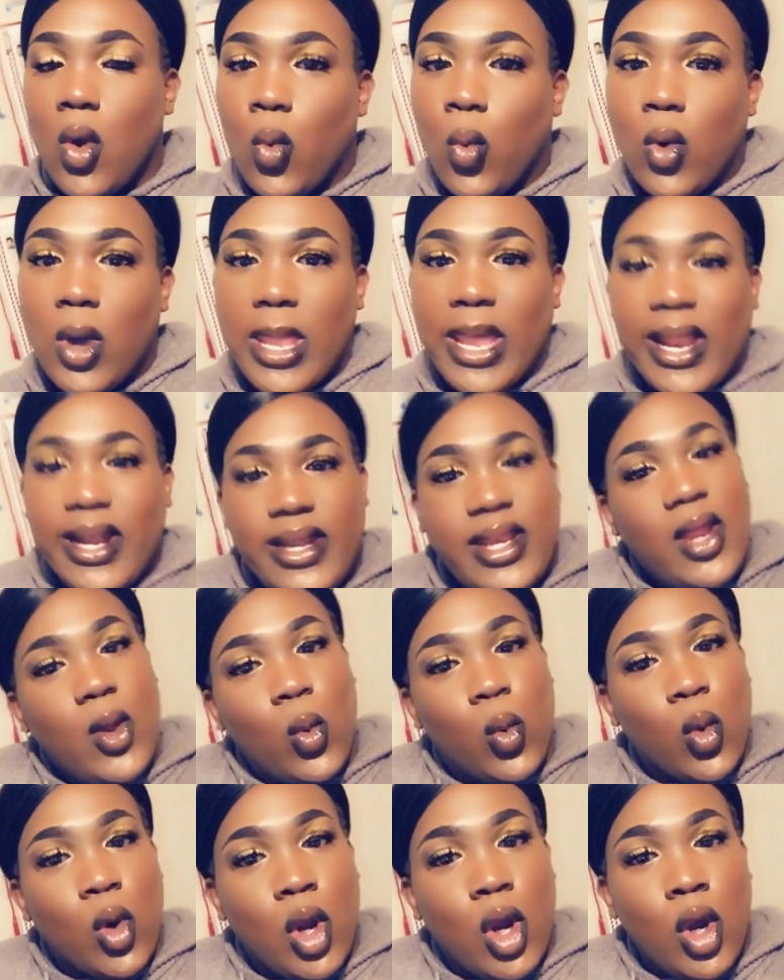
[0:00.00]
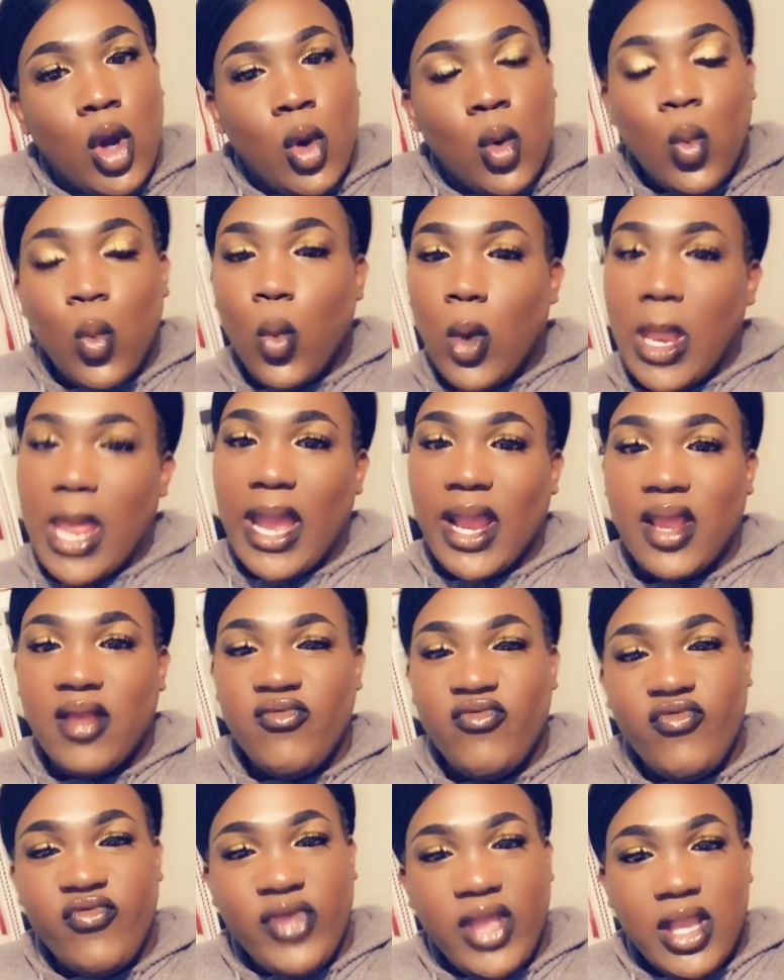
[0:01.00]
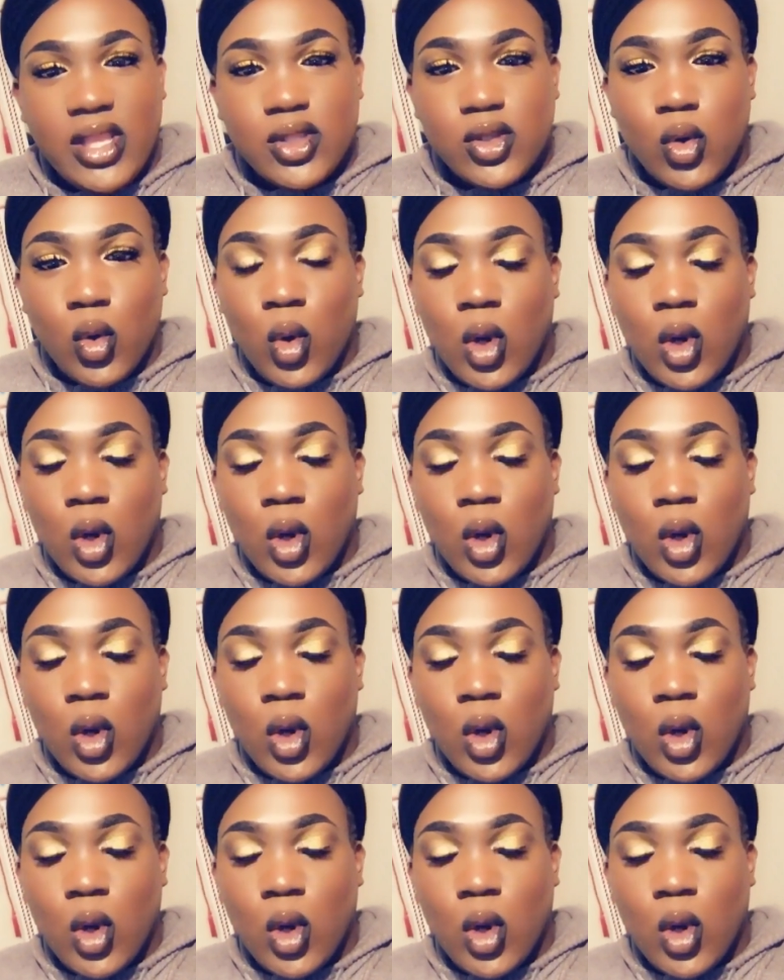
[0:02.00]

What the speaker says: what I did wrong, what I can fix,